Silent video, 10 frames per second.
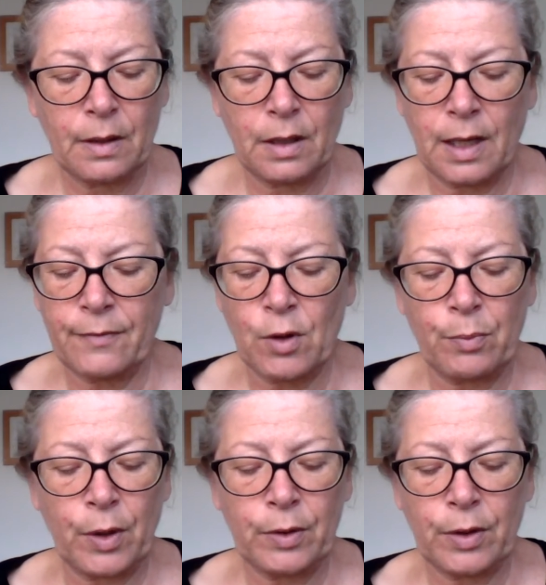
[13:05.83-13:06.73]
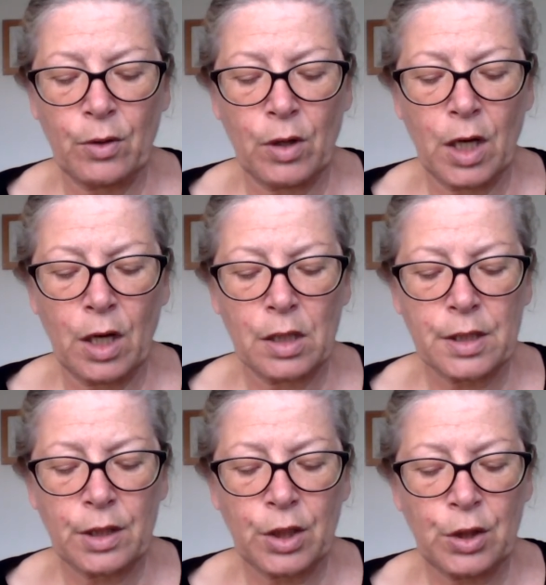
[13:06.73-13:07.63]
I've not broken your heart.
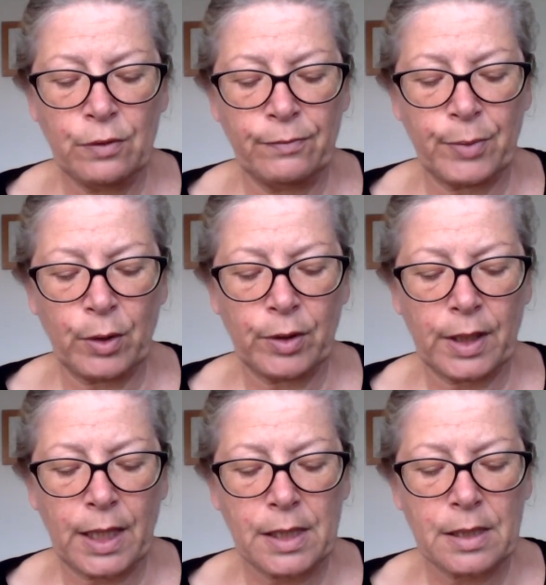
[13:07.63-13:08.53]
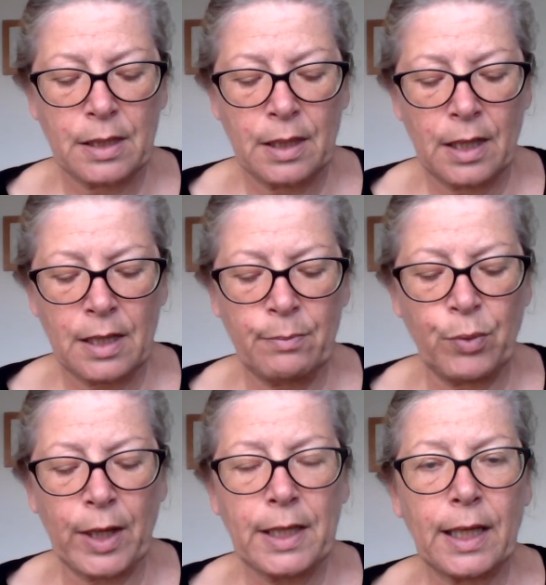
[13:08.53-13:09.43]
You've broken it, and in
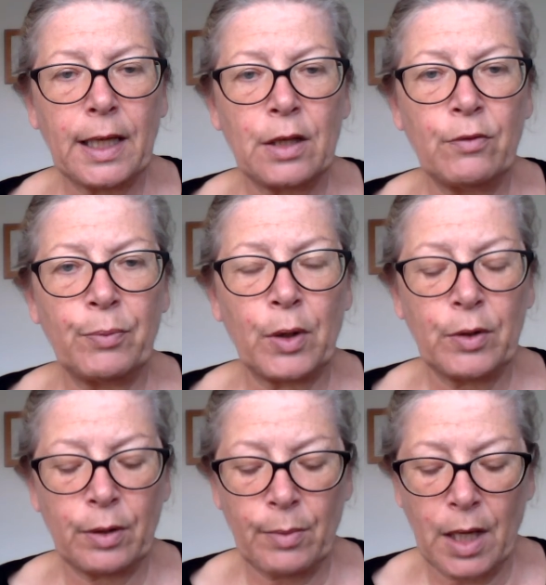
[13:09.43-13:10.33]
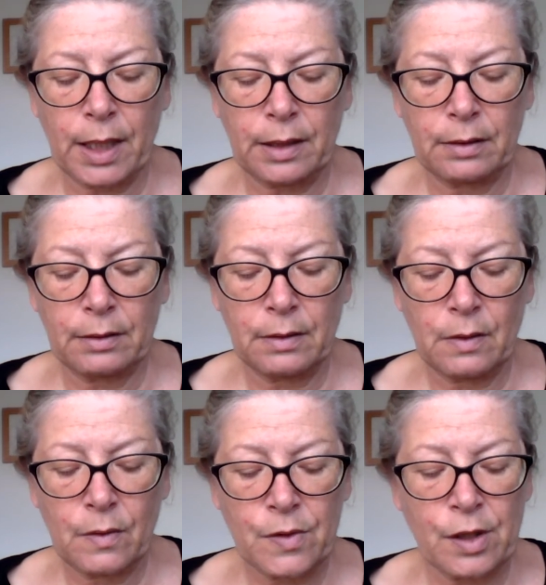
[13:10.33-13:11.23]
breaking it you've broken mine.
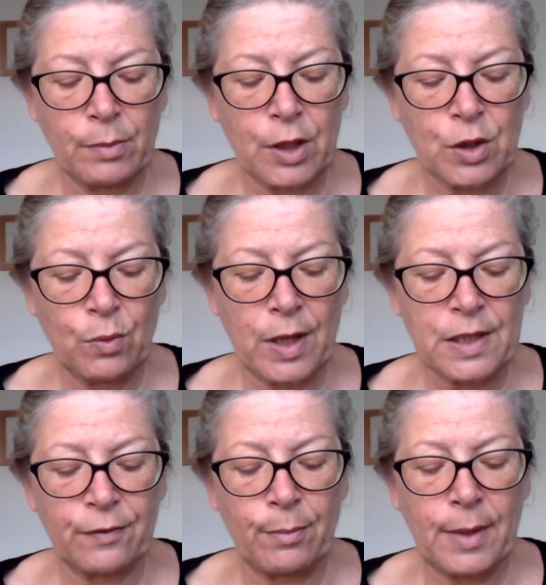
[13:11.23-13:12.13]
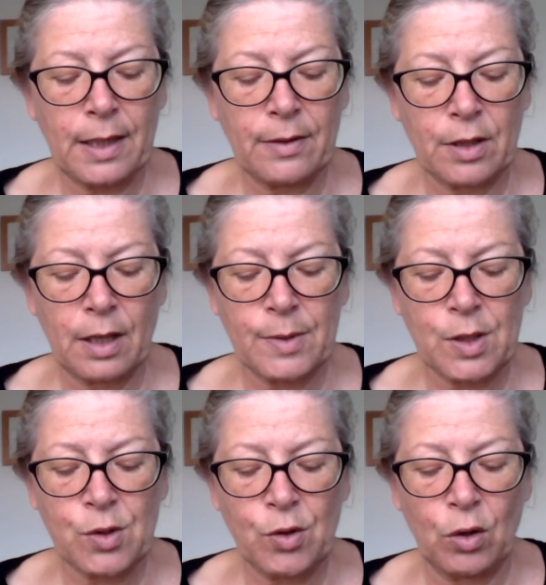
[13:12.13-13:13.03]
So much the worse for me that I am
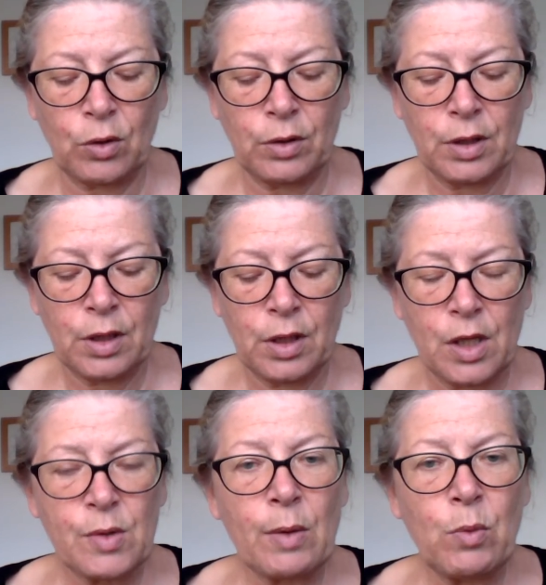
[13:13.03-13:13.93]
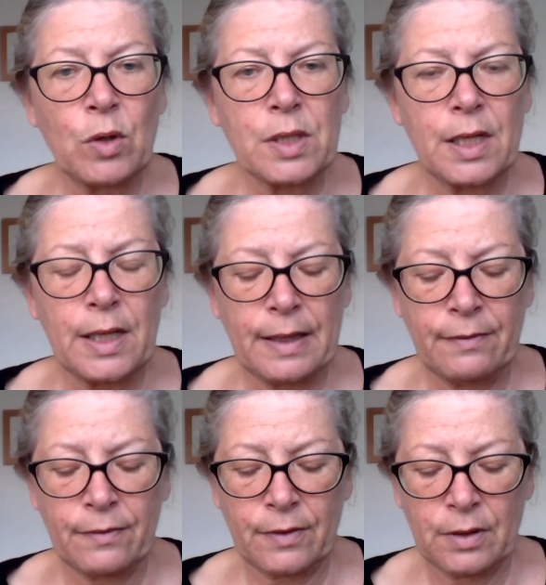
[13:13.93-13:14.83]
strong. Do I want to
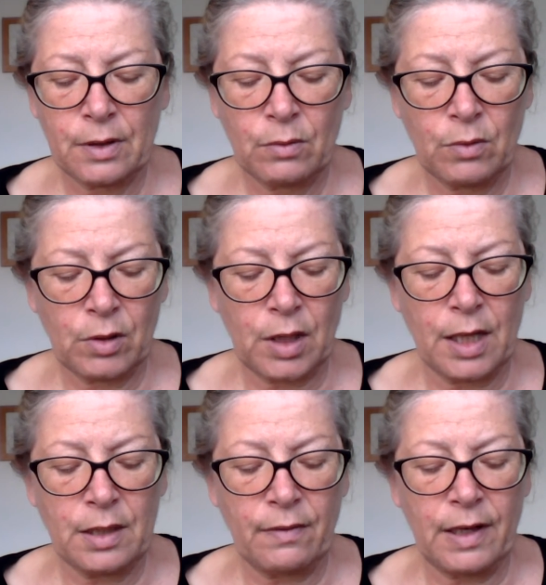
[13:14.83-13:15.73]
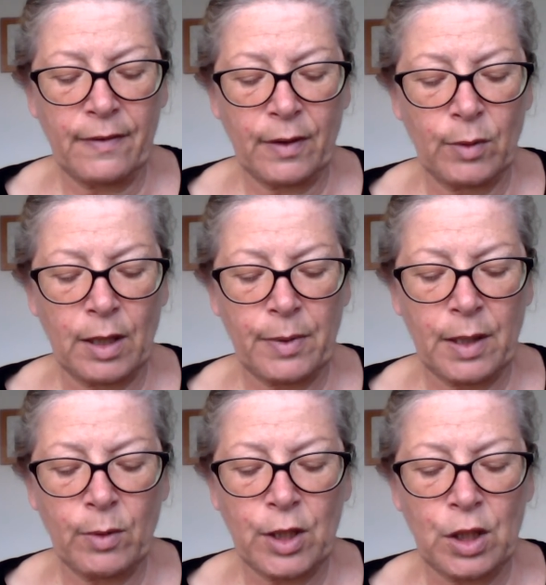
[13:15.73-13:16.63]
live? What kind of living will it
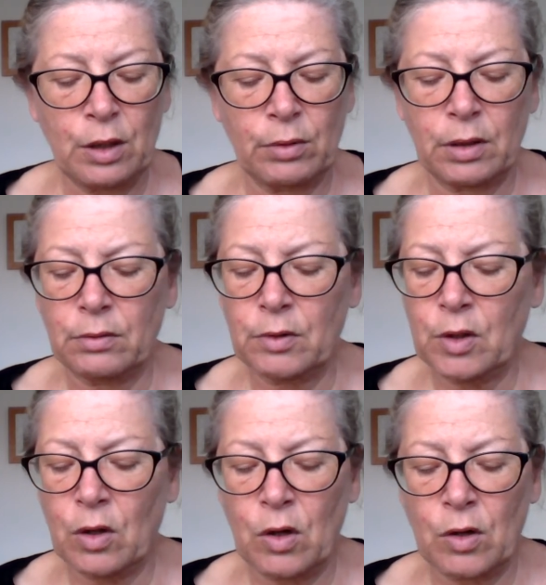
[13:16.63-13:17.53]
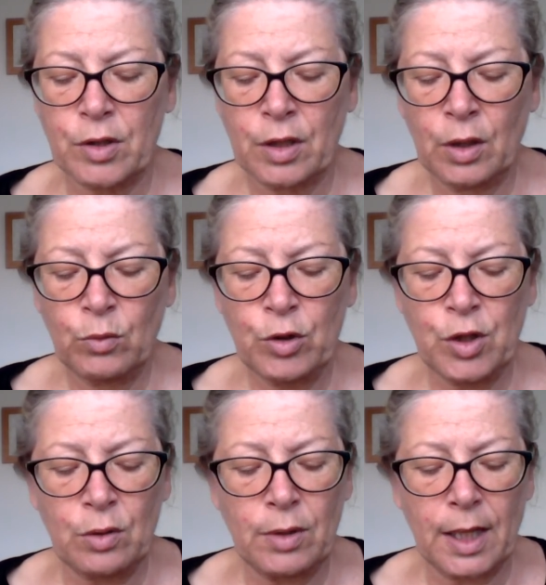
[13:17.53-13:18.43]
be when you, oh God, would
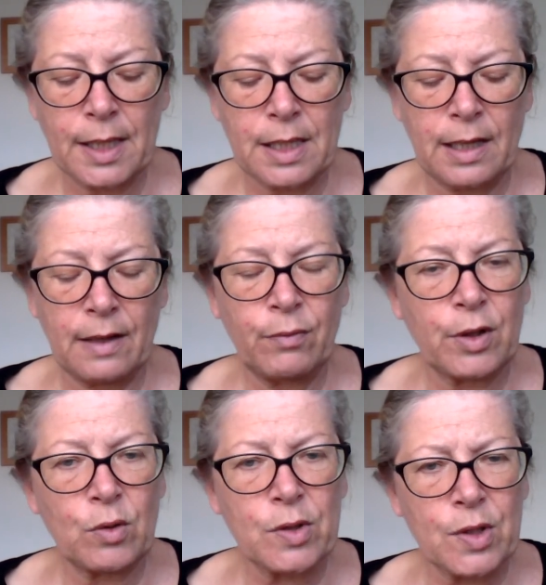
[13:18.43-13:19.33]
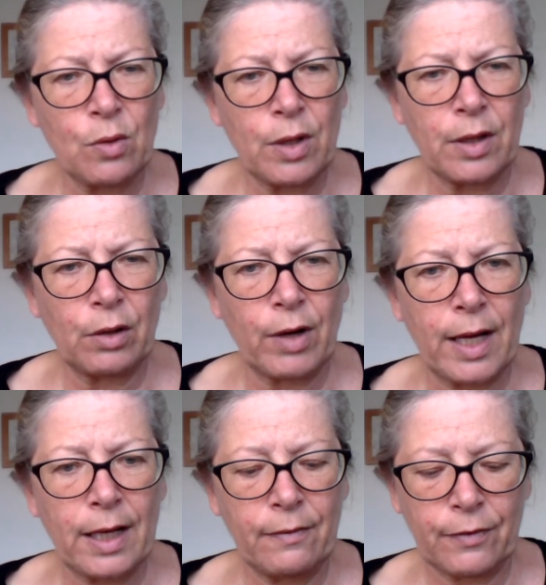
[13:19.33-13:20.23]
you like to live with your soul in the
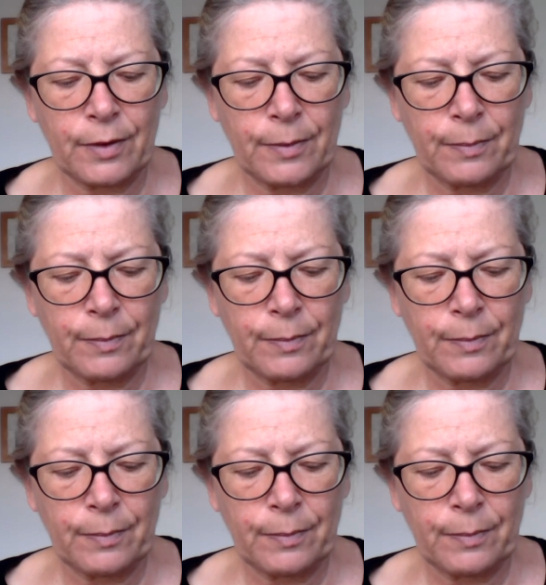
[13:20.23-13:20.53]
grave?"